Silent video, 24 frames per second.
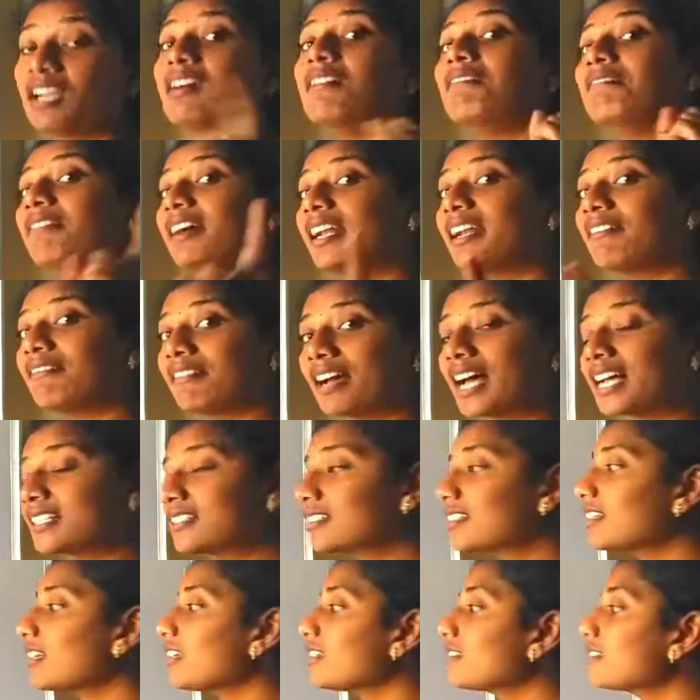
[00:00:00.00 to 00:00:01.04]
When a
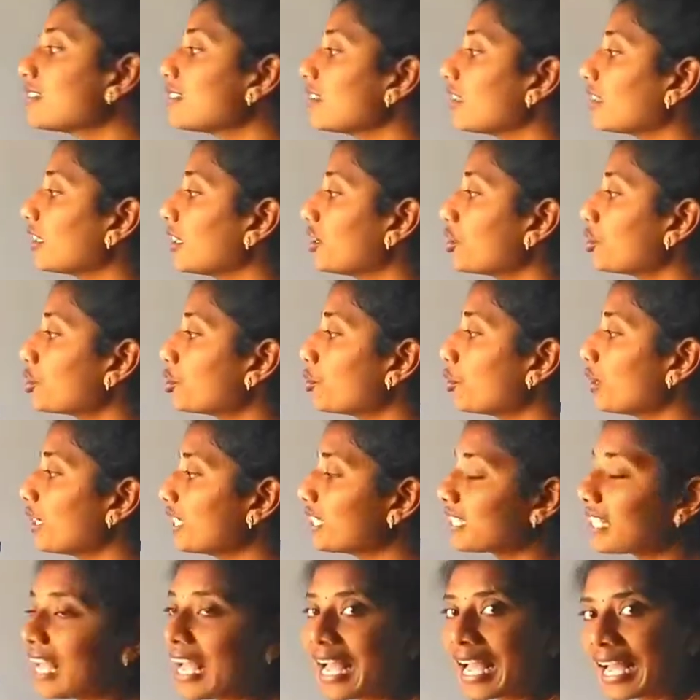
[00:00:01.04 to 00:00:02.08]
vascular tissue
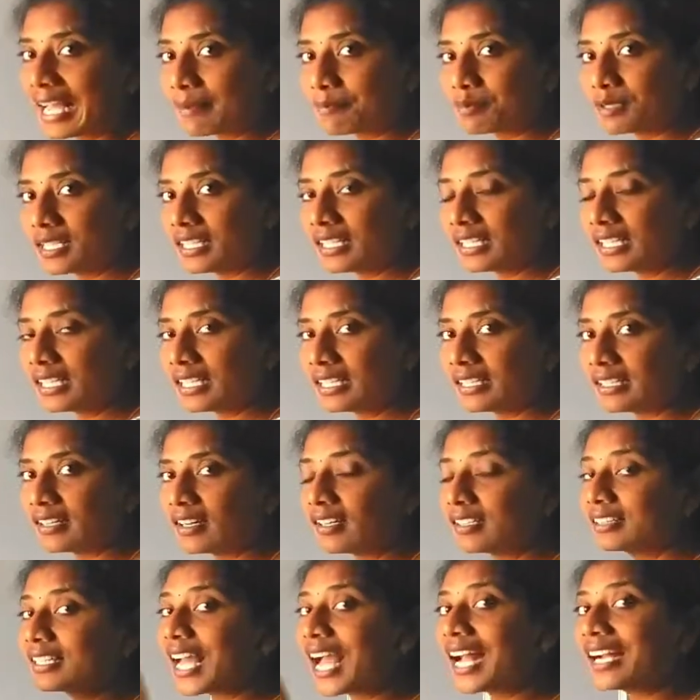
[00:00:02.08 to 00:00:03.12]
is absent
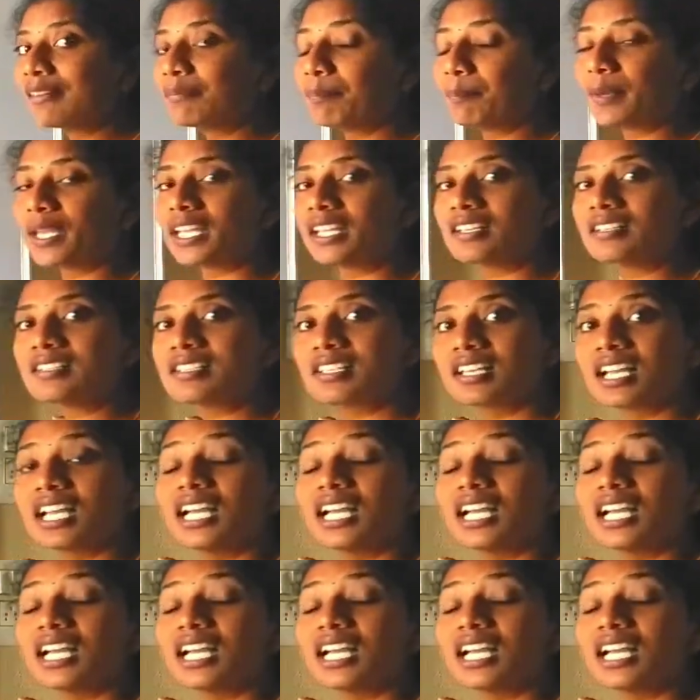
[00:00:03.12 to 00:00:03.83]
here, that means